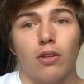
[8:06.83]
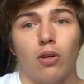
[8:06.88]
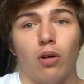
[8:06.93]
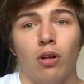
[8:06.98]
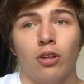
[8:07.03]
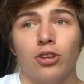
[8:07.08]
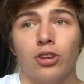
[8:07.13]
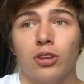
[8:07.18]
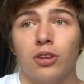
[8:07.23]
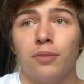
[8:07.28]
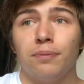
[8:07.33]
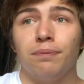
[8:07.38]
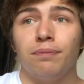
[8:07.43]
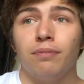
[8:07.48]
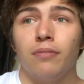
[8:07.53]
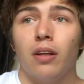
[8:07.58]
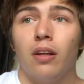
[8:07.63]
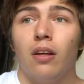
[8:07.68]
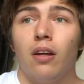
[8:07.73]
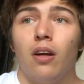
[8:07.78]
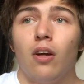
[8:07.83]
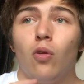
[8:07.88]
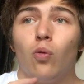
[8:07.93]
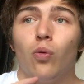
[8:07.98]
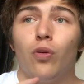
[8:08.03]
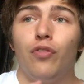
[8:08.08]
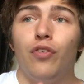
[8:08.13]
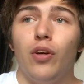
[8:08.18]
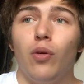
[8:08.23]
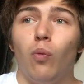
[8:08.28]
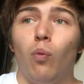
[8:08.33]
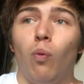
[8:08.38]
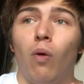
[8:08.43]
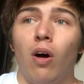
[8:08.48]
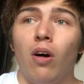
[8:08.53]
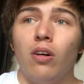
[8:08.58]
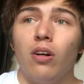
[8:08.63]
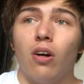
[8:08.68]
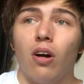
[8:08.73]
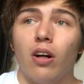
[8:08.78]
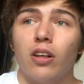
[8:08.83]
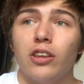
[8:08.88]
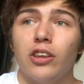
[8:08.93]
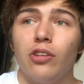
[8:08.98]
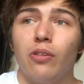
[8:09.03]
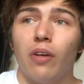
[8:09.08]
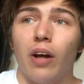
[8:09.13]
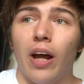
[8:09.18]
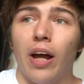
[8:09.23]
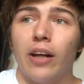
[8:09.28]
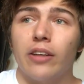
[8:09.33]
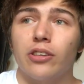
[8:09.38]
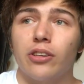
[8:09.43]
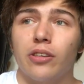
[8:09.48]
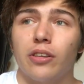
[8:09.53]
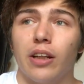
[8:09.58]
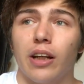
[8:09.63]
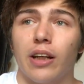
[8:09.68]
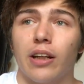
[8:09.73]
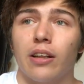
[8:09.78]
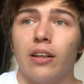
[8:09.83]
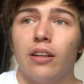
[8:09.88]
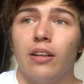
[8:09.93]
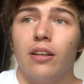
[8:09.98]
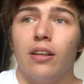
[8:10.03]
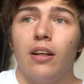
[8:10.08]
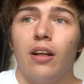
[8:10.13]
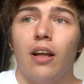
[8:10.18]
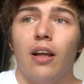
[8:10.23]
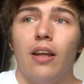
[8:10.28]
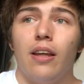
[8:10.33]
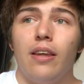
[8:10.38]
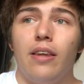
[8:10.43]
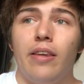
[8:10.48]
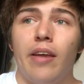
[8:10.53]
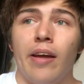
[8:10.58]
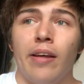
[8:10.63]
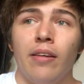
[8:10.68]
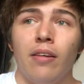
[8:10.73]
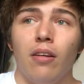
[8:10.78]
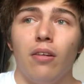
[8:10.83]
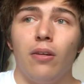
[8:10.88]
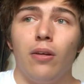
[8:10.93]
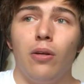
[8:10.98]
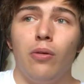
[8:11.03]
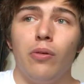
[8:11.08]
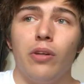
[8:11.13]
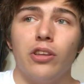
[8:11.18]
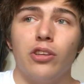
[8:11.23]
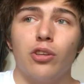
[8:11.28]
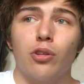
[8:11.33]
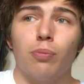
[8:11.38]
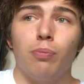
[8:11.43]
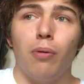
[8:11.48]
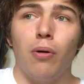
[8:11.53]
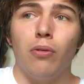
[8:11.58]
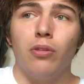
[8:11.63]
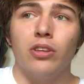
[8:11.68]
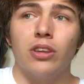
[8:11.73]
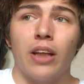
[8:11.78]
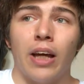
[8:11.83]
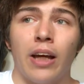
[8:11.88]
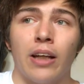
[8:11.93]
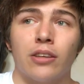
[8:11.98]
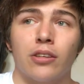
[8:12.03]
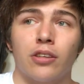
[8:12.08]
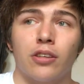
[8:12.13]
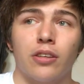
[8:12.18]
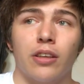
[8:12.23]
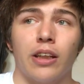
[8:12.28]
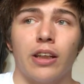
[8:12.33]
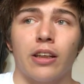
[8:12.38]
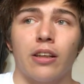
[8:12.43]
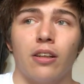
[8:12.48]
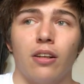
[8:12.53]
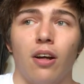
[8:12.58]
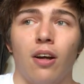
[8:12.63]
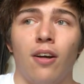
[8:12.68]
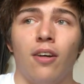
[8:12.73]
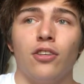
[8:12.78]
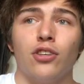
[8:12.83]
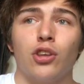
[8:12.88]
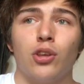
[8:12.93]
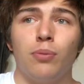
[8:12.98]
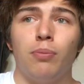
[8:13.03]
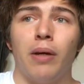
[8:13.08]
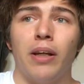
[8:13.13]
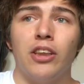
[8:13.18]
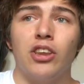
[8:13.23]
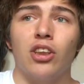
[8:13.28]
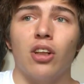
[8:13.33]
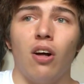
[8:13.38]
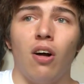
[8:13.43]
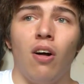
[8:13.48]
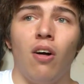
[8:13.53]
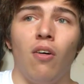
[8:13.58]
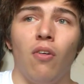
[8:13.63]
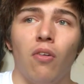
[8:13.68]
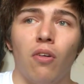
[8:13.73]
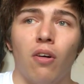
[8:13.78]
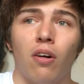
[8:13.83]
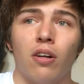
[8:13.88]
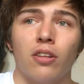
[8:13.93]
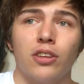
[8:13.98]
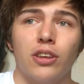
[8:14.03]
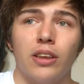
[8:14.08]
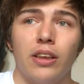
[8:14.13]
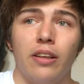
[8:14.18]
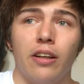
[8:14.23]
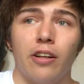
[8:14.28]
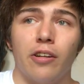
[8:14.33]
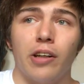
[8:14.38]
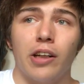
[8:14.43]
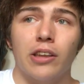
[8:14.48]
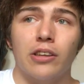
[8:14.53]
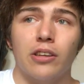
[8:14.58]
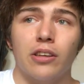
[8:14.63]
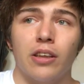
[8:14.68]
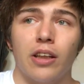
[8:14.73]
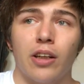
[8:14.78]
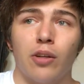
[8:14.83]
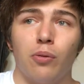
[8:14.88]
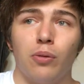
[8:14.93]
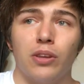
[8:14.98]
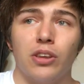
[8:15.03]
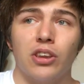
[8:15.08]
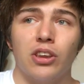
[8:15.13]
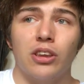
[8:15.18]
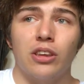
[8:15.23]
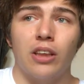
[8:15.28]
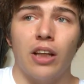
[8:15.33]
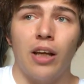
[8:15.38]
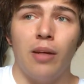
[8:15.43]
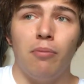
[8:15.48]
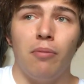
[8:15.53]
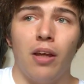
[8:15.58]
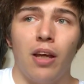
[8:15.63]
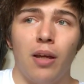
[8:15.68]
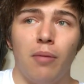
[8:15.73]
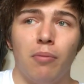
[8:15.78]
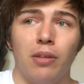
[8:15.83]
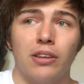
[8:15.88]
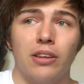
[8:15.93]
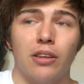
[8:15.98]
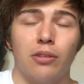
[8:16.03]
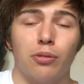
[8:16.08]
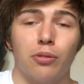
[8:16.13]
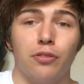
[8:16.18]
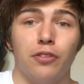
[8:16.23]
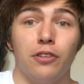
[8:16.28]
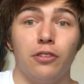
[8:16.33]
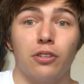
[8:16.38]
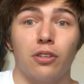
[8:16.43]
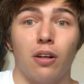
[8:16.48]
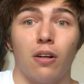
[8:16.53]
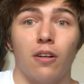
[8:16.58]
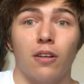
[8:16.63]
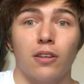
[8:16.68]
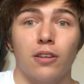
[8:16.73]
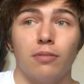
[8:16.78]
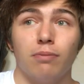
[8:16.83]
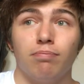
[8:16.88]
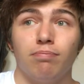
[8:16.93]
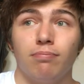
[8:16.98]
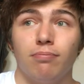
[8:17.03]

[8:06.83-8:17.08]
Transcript: Cost. Reveal one card in your extra deck. Then look at your opponent's extra deck. Also banish all cards in their extra deck with the same name as that revealed card.